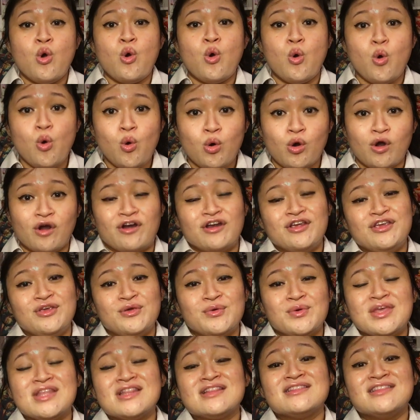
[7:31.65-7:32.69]
or you
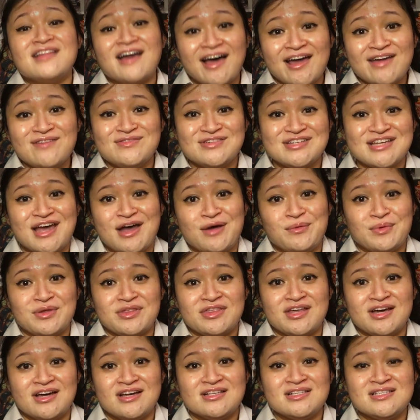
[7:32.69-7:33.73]
can live chat with
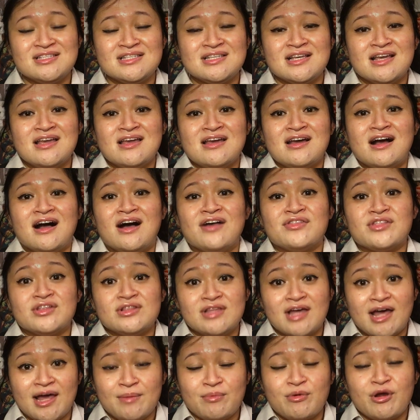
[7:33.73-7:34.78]
us on the
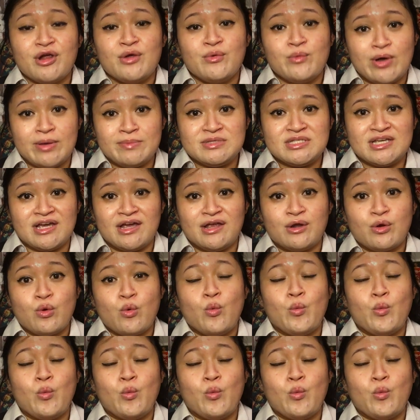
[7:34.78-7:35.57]
library website,